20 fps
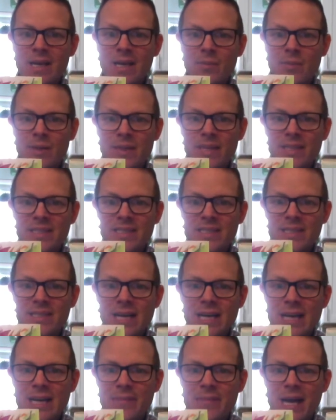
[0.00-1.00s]
but this
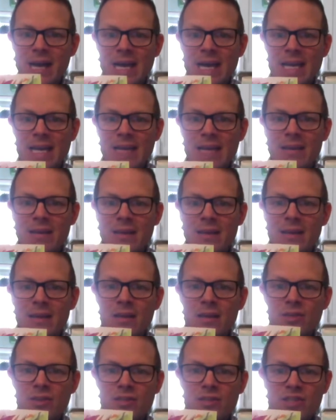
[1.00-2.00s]
time I
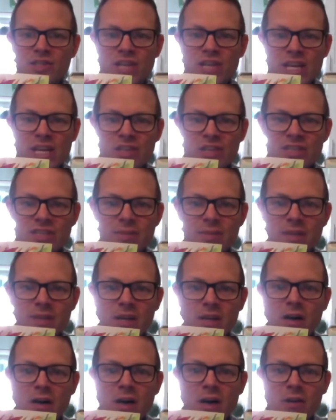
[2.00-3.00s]
just changed some of the
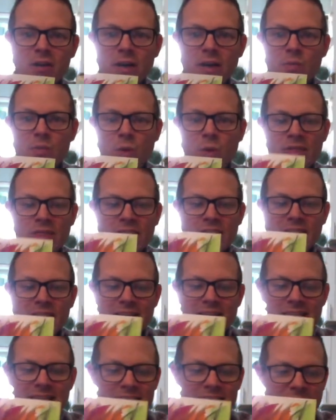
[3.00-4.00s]
color. And one thing
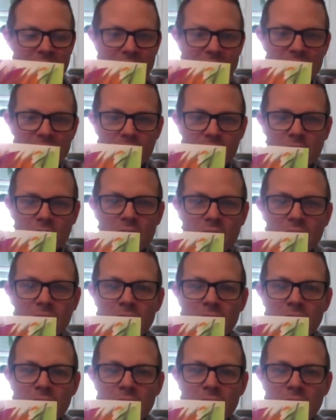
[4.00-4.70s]
I did here